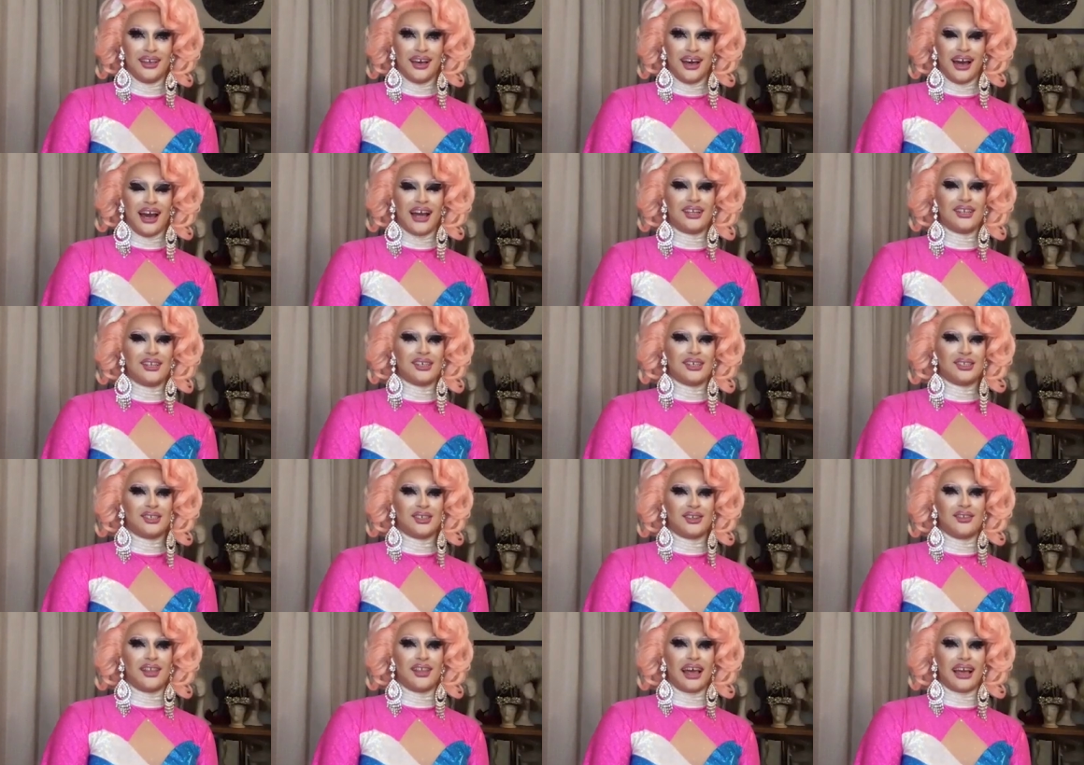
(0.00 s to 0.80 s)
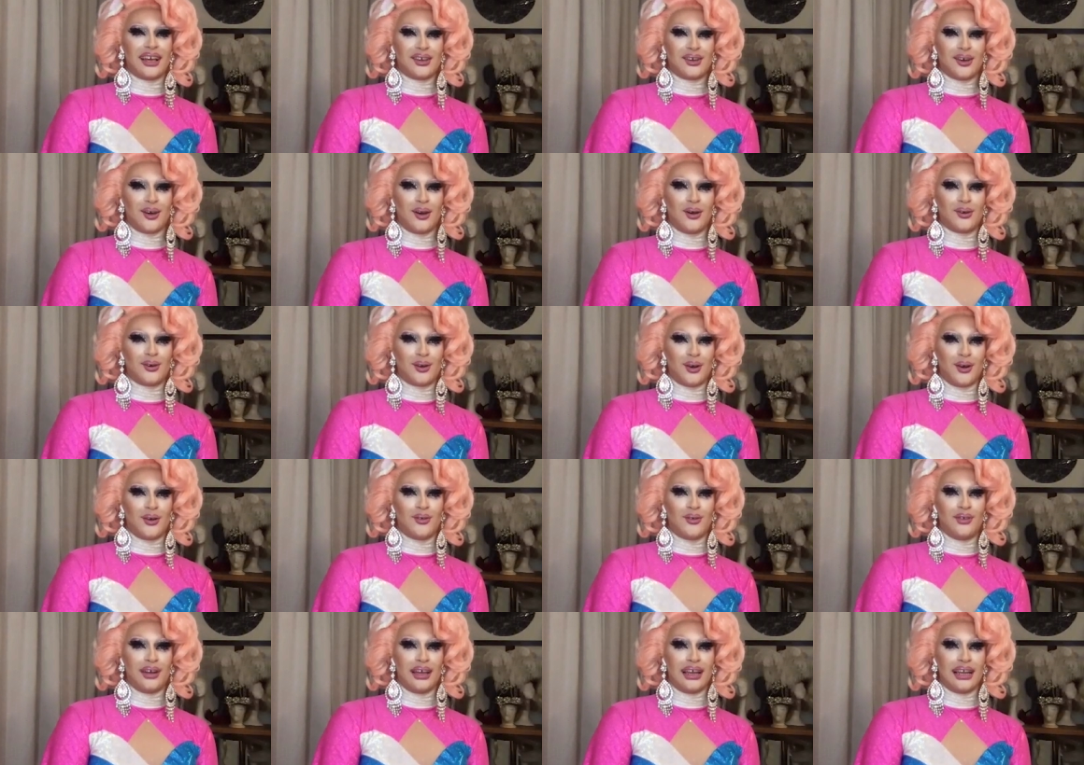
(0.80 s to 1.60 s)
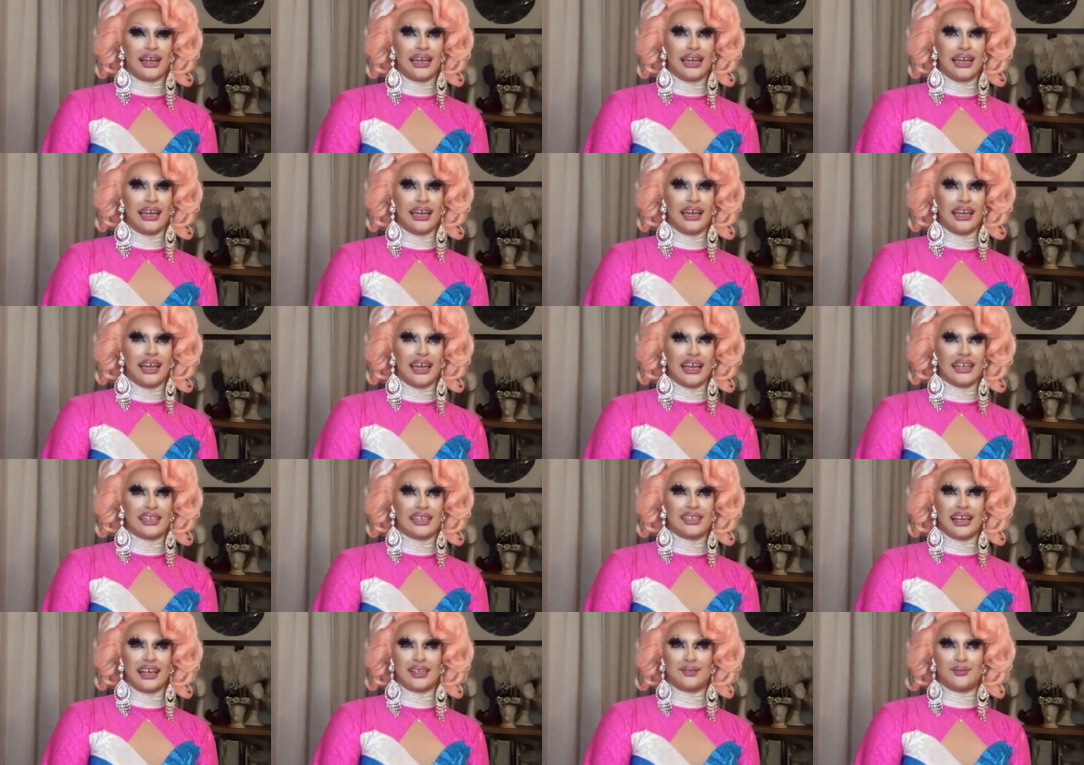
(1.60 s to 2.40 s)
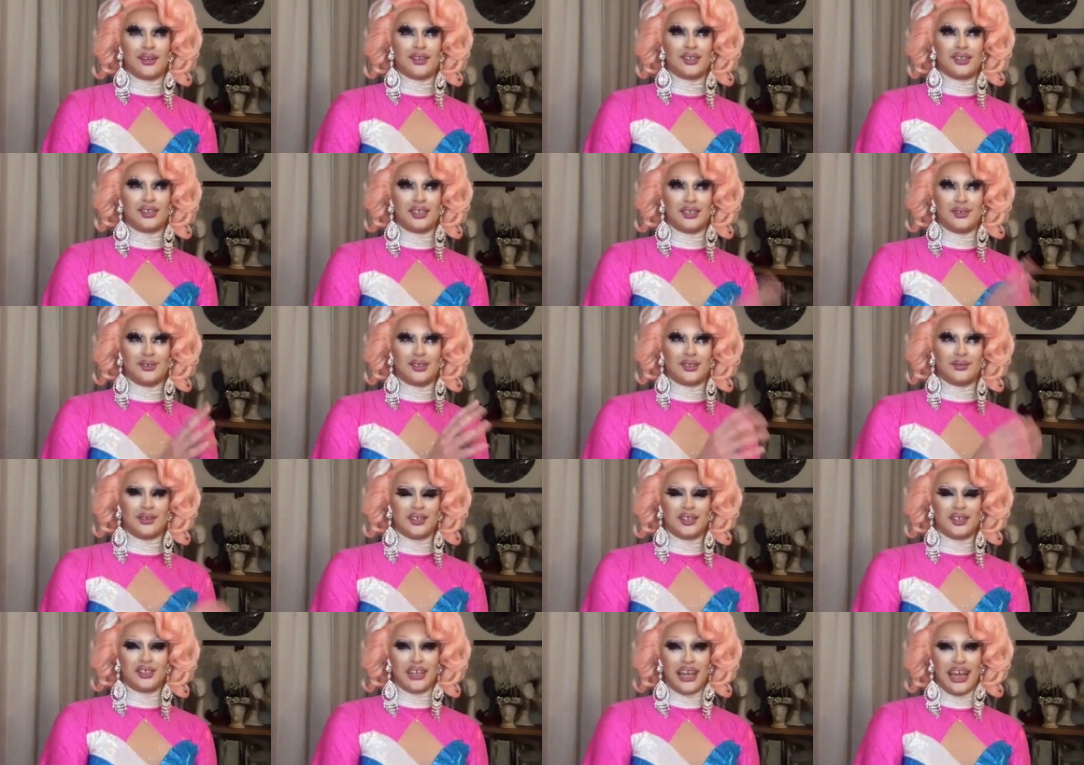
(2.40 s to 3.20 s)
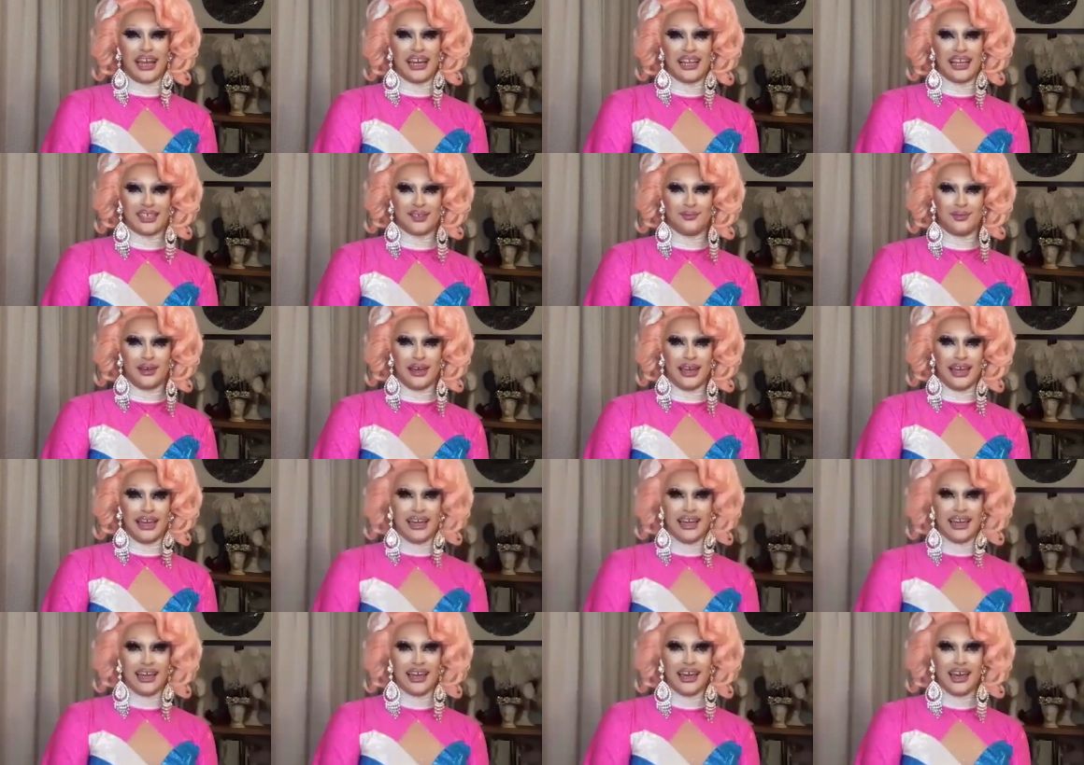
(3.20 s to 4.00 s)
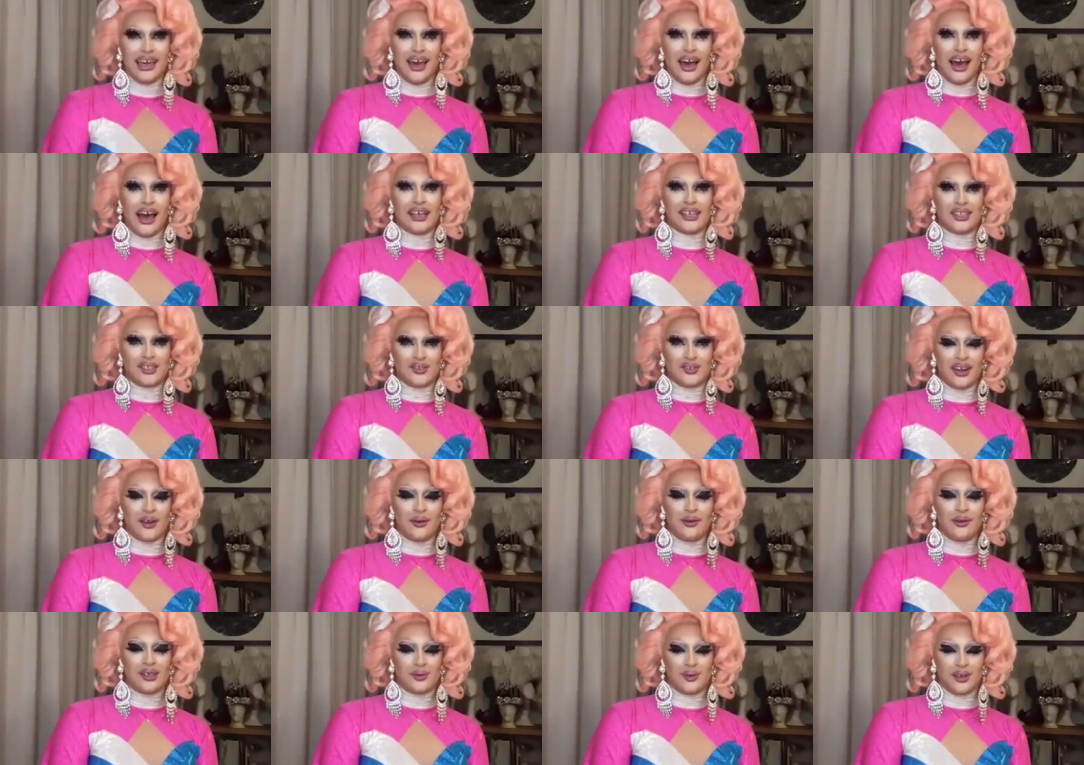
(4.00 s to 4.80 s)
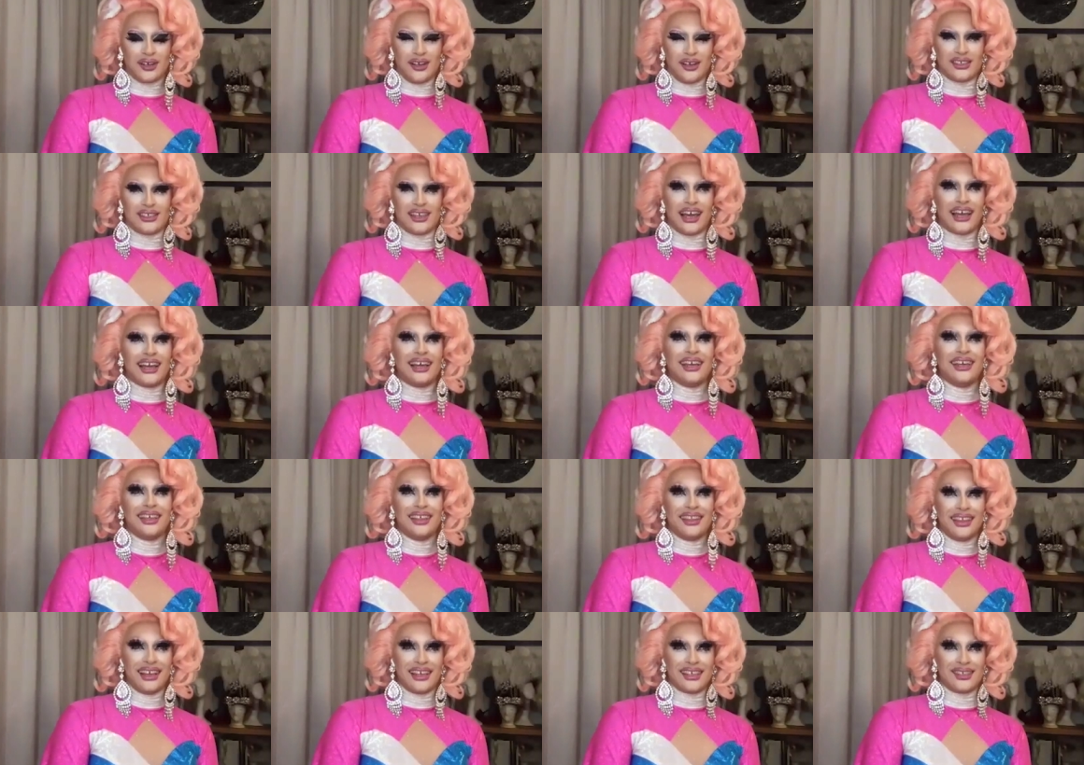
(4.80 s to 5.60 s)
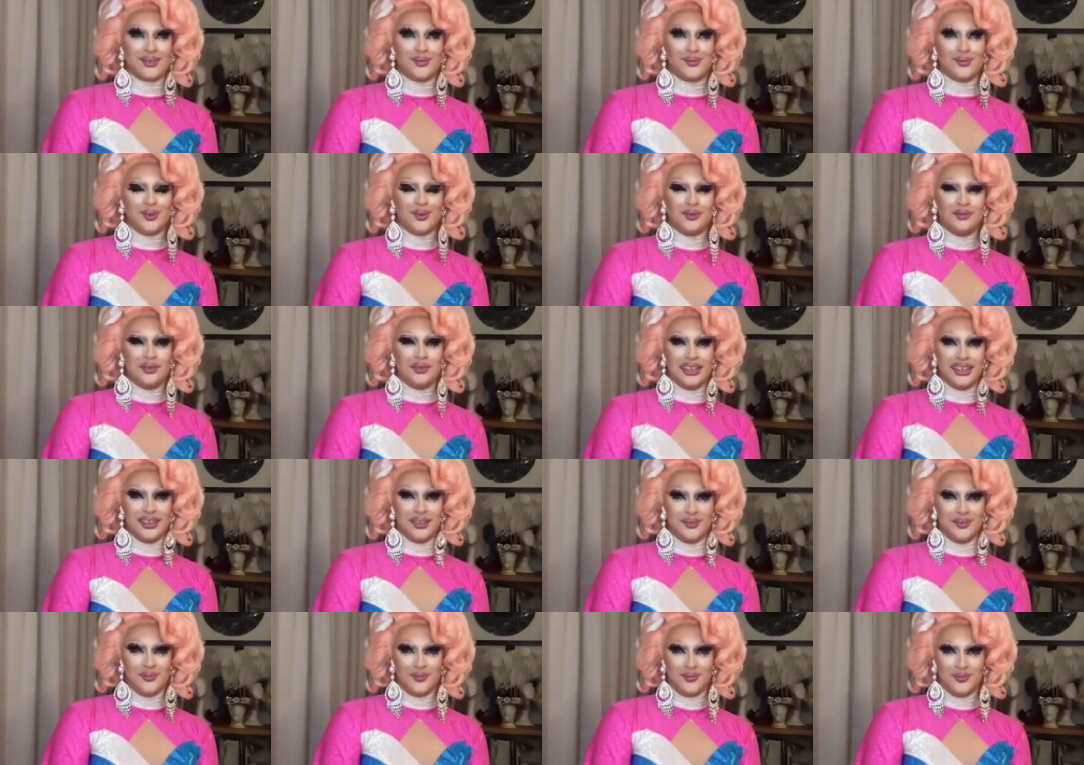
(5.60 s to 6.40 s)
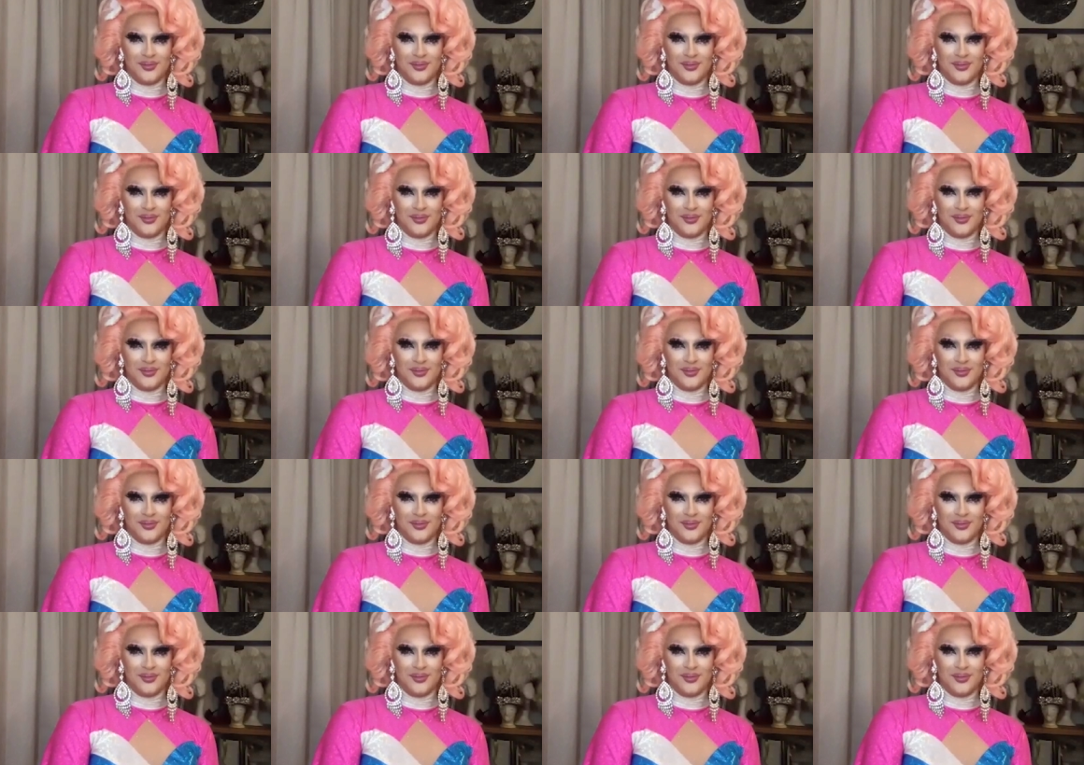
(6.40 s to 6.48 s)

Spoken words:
I just sort of like Coco really, as much as she was a bit shady to me, straight away when she went, I was like, that's a woman.